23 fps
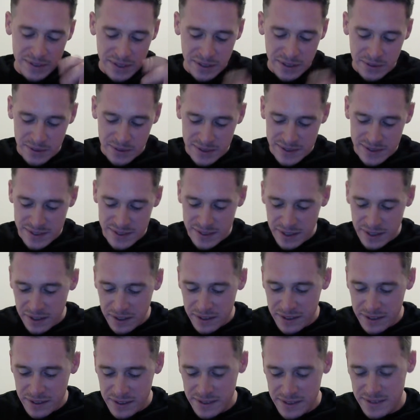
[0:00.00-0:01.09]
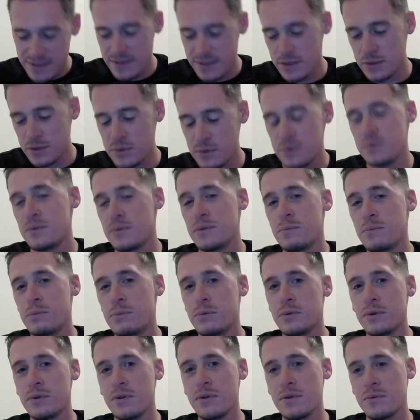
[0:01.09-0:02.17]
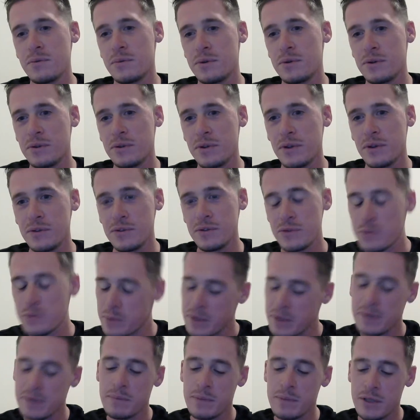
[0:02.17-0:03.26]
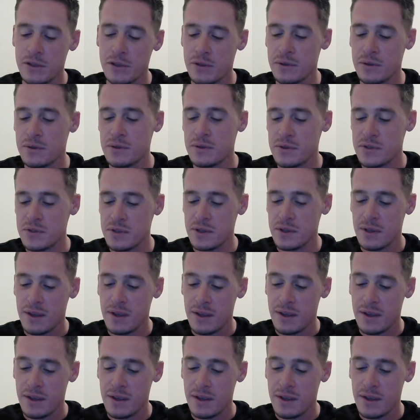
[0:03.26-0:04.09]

you know, it's tying into the Boro world a little bit because